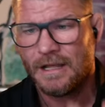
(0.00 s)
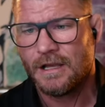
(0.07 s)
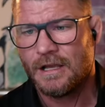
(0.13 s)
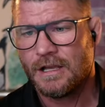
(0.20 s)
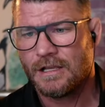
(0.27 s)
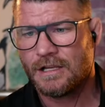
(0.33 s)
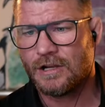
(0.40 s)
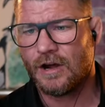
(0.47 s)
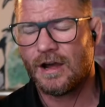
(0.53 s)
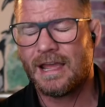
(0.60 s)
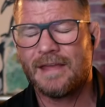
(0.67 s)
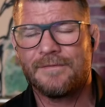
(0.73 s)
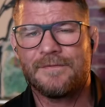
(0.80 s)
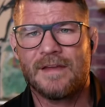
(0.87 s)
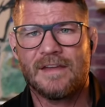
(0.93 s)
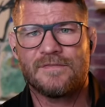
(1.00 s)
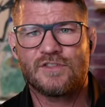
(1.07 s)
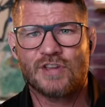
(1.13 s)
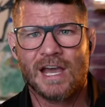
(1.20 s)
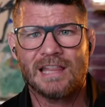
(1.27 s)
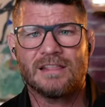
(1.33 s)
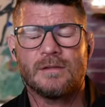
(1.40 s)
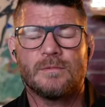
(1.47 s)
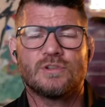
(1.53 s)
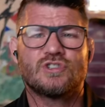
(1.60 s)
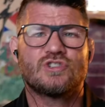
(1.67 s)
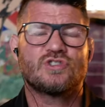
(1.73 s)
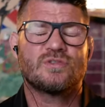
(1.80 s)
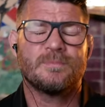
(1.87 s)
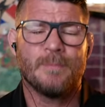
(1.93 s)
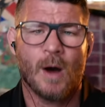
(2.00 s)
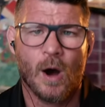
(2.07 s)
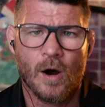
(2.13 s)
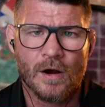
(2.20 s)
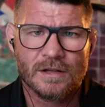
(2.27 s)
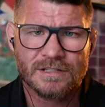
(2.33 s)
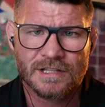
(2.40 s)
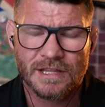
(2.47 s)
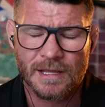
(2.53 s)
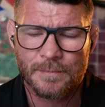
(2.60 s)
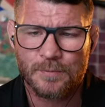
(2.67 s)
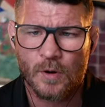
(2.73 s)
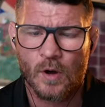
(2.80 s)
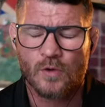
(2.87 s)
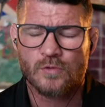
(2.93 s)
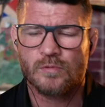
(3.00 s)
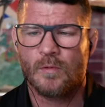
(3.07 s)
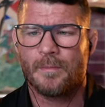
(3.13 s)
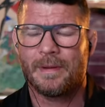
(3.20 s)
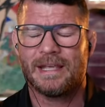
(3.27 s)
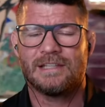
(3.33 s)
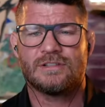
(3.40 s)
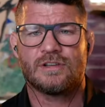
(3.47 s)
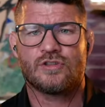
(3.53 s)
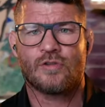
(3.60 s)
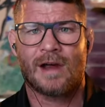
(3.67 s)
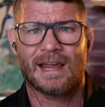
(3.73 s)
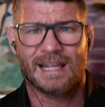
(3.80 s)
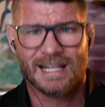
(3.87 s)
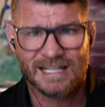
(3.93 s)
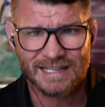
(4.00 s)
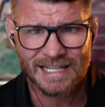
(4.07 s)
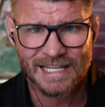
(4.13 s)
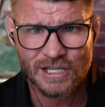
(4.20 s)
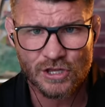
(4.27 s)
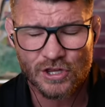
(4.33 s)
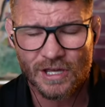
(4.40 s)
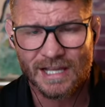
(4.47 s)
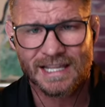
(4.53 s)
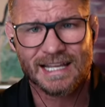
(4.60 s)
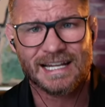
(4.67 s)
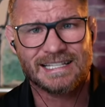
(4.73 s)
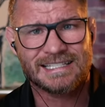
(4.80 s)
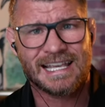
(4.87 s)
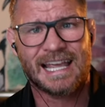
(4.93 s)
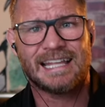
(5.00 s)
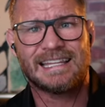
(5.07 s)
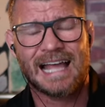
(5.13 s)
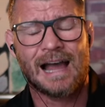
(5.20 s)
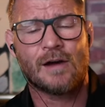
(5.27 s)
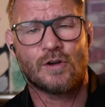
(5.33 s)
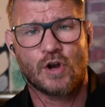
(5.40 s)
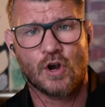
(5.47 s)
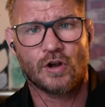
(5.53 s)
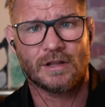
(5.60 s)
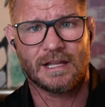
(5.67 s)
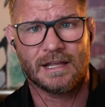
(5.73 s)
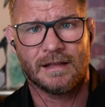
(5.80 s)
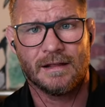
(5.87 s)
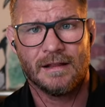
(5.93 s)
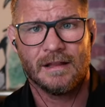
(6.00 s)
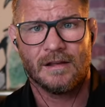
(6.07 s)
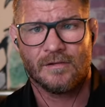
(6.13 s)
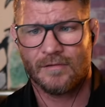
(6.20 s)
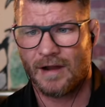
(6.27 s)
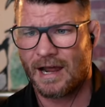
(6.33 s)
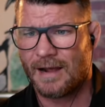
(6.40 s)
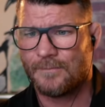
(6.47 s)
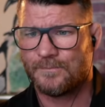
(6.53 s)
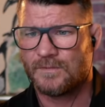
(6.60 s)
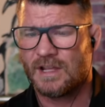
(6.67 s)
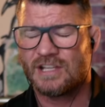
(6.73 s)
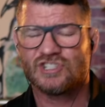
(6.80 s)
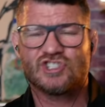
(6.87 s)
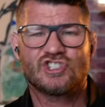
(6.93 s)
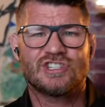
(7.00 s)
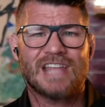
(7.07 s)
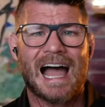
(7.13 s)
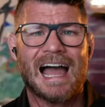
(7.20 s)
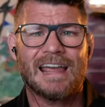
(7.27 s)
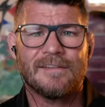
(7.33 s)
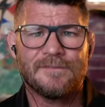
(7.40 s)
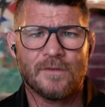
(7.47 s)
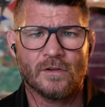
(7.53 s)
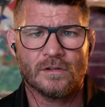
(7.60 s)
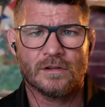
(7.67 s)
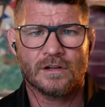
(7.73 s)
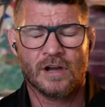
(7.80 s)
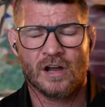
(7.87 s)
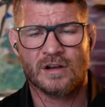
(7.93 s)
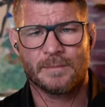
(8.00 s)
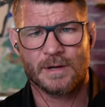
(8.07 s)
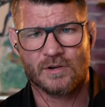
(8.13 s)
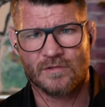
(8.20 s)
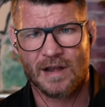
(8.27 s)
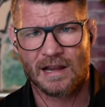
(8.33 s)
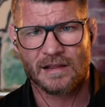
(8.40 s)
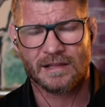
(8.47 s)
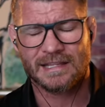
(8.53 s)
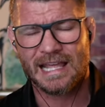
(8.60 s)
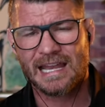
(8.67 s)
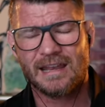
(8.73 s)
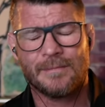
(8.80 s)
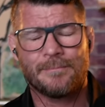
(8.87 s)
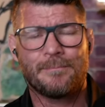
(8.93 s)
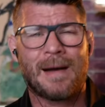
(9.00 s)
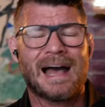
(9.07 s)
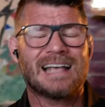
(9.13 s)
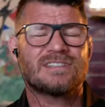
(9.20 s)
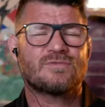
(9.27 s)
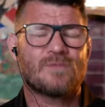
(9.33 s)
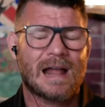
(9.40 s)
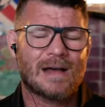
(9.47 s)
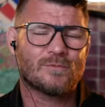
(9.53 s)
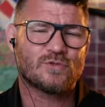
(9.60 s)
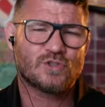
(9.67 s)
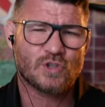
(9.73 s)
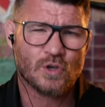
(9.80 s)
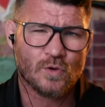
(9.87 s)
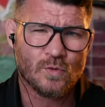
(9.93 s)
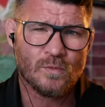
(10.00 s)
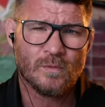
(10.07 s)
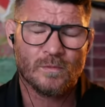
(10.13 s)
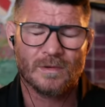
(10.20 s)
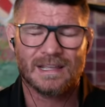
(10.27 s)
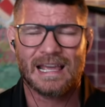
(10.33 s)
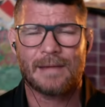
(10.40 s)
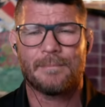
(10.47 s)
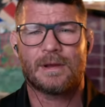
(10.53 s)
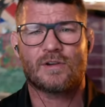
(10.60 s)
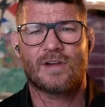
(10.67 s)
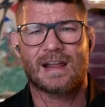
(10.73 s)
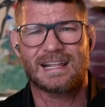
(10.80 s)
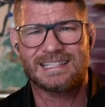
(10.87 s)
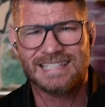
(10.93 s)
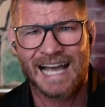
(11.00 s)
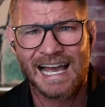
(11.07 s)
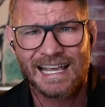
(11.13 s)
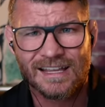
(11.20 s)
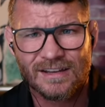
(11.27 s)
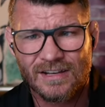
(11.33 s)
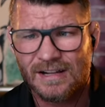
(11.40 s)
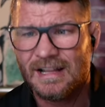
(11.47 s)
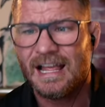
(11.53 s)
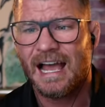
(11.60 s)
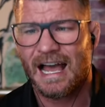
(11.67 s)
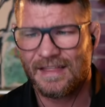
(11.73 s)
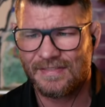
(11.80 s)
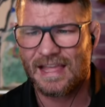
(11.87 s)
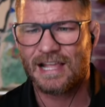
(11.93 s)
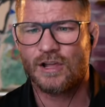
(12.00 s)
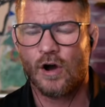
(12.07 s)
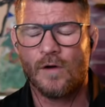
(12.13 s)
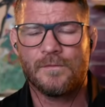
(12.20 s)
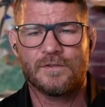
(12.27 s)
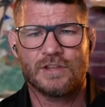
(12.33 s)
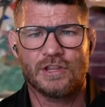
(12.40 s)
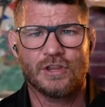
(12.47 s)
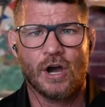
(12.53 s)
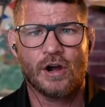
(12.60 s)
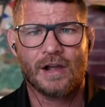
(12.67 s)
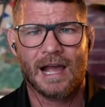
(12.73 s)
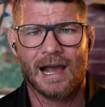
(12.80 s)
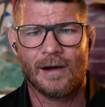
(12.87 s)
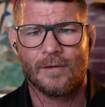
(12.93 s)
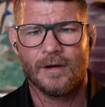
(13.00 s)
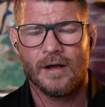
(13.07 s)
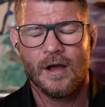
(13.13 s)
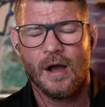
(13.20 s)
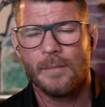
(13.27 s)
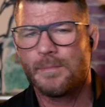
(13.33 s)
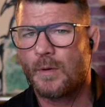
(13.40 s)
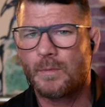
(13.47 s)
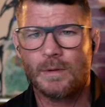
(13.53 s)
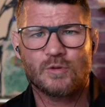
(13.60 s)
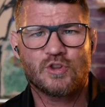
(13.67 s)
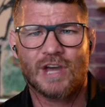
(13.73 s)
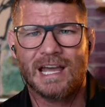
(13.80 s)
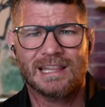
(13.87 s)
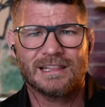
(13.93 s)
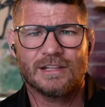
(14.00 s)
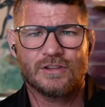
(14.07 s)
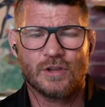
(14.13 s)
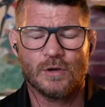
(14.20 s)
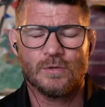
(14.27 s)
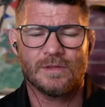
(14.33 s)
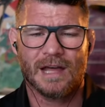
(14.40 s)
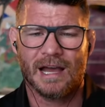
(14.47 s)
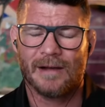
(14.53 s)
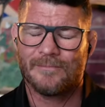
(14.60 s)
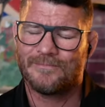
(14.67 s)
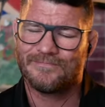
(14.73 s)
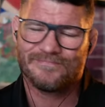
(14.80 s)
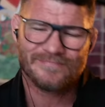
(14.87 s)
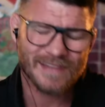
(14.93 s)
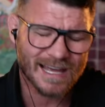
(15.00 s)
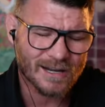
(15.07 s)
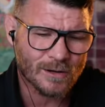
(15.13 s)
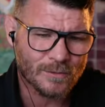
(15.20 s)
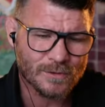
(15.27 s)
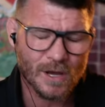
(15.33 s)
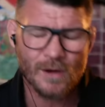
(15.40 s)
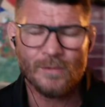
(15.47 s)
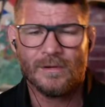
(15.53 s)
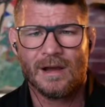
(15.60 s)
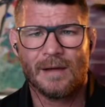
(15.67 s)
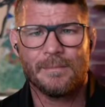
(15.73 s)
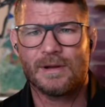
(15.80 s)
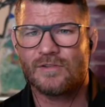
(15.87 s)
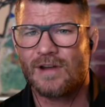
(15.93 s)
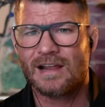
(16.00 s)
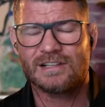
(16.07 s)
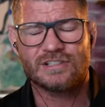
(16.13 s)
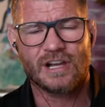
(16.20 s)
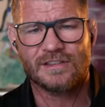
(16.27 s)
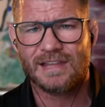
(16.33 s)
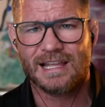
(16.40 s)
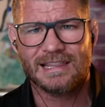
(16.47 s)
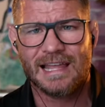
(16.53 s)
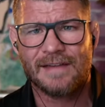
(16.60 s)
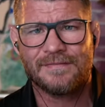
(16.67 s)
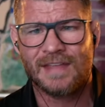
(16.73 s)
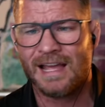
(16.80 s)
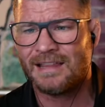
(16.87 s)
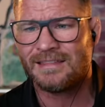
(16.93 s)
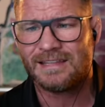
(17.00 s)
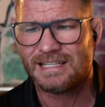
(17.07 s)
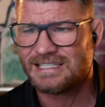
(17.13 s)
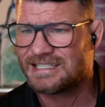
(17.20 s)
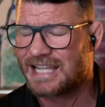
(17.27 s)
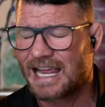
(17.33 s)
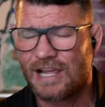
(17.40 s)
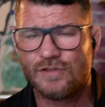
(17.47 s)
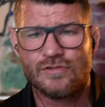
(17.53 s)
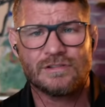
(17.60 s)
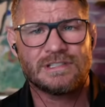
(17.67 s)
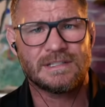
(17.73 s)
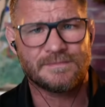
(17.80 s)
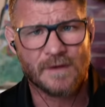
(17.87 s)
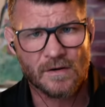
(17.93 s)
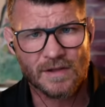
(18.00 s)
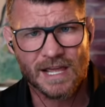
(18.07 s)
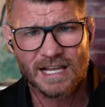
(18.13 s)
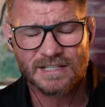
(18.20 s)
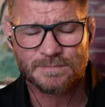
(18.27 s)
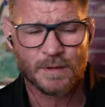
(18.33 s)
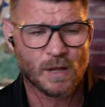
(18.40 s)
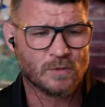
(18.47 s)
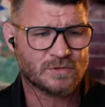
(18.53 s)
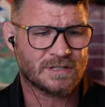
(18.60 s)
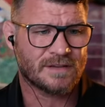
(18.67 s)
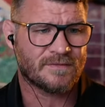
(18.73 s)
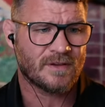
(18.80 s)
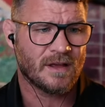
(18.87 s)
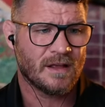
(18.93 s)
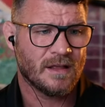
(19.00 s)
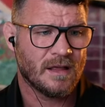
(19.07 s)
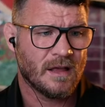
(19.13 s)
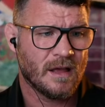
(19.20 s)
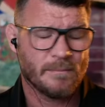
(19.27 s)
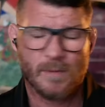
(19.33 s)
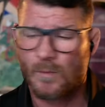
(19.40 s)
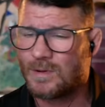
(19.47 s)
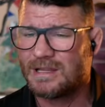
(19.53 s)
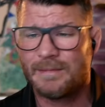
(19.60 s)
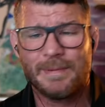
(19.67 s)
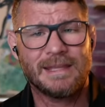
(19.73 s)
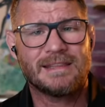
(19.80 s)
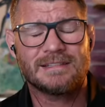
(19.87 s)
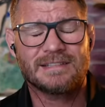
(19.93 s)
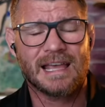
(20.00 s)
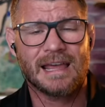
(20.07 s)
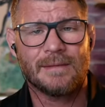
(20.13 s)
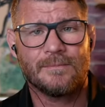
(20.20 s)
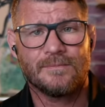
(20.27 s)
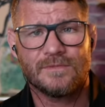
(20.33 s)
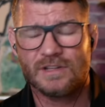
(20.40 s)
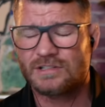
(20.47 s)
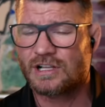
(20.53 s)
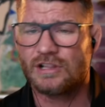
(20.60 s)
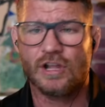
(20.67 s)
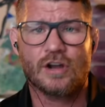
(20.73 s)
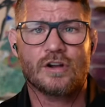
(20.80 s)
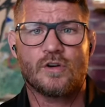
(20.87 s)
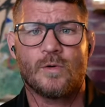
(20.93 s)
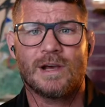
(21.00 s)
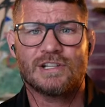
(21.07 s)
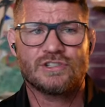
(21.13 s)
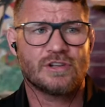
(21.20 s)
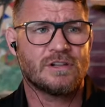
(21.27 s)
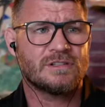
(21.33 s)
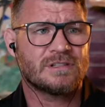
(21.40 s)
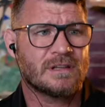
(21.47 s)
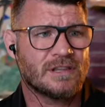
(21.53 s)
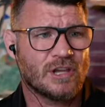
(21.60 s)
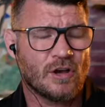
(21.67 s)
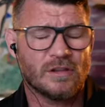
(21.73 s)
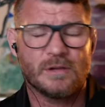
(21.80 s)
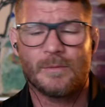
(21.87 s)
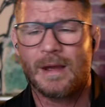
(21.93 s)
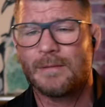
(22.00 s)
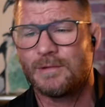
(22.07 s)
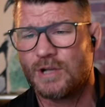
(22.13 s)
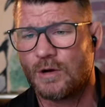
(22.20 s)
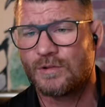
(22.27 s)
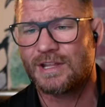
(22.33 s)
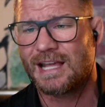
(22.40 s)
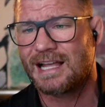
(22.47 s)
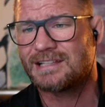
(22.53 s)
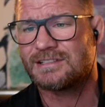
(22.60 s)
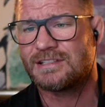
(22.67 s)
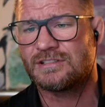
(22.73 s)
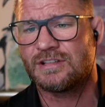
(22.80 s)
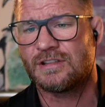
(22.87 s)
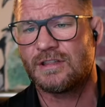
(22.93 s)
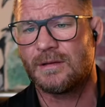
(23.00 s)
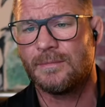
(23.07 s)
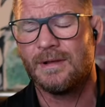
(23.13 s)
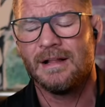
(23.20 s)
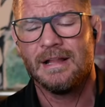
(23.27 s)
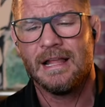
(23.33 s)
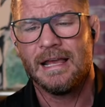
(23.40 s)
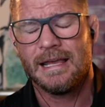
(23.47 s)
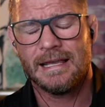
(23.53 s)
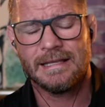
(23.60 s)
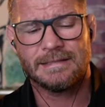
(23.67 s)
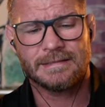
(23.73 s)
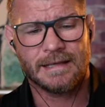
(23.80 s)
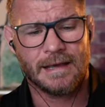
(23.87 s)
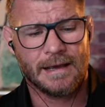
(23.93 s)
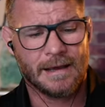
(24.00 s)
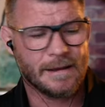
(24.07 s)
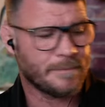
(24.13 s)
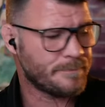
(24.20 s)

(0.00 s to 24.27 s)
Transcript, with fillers: You know, if, if Chandler was smart, the approach would be to try and clinch and get a takedown early, right? Stifle Conor McGregor. Get him past round two, get McGregor tired, and then go for the knockout. But will Chandler do that? I don't know. And McGregor's got that left hand. He's dangerous. He's very explosive. But will he be the same? There's a lot of questions, and the only way we know the answers to them is... Um,